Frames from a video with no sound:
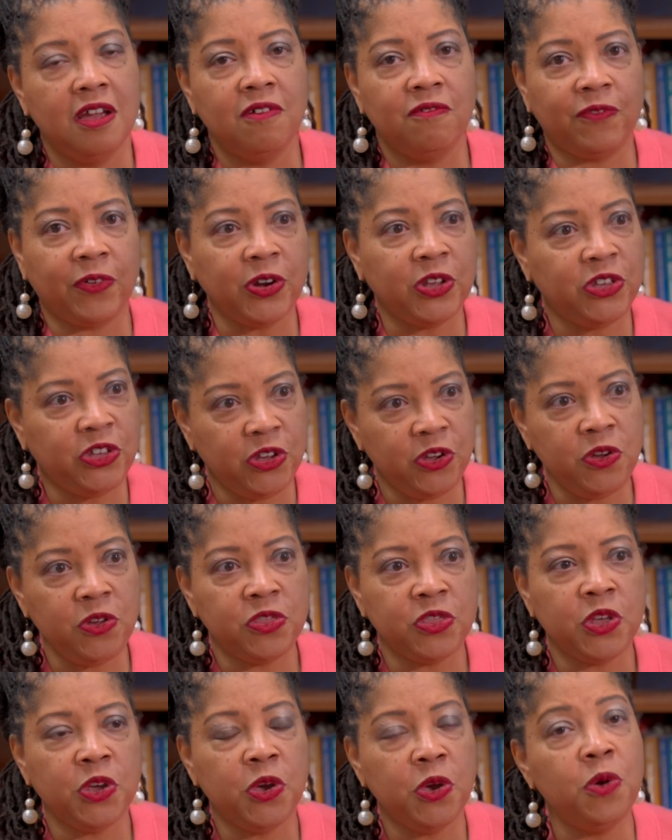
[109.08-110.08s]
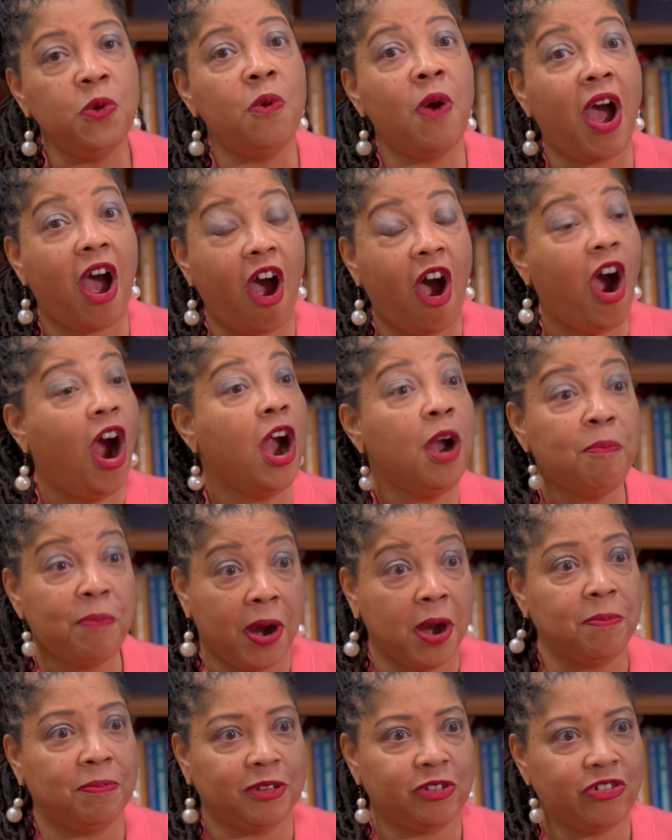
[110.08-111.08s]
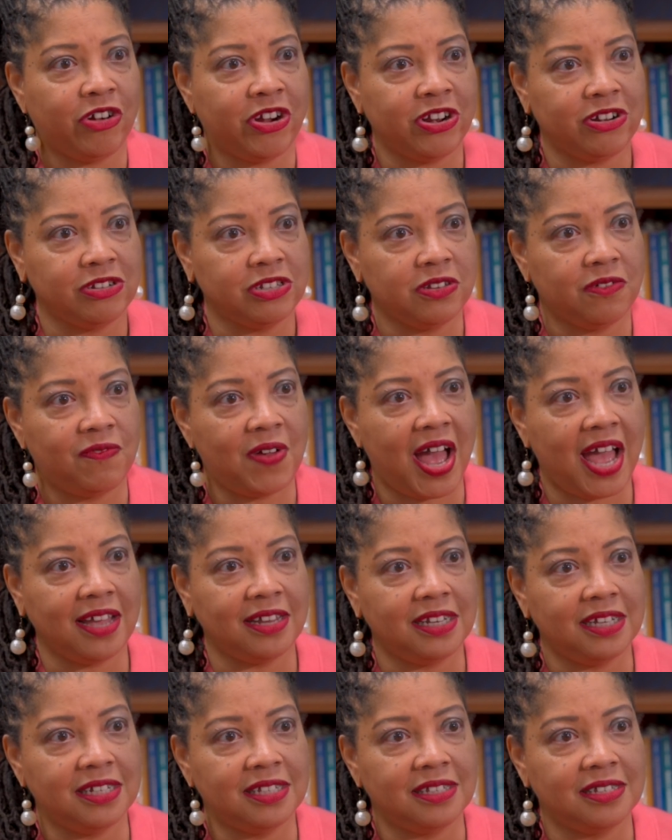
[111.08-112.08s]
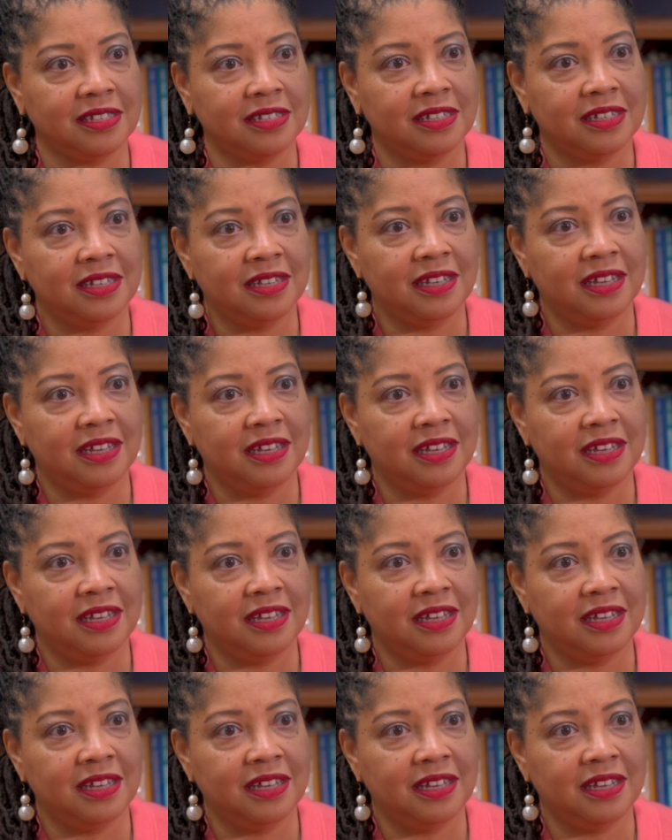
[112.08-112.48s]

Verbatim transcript: for youth who are perpetrators of violence.